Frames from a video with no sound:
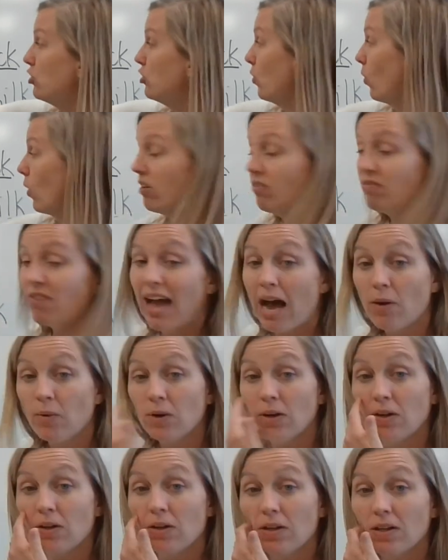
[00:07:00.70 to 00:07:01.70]
short
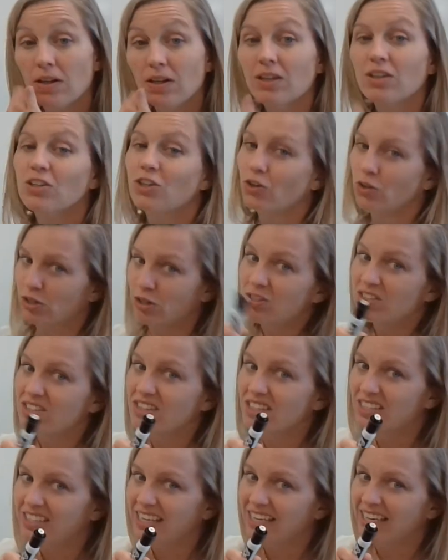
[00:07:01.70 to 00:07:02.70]
vowel, you'll use
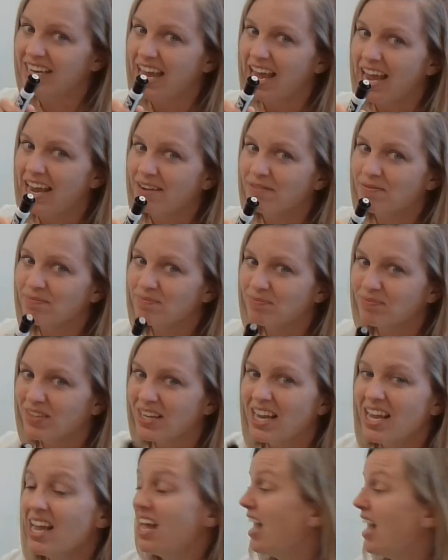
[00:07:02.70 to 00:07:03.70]
the CK.
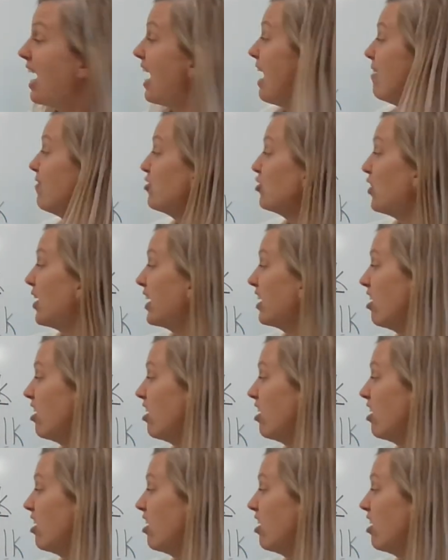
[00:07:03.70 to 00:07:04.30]
After a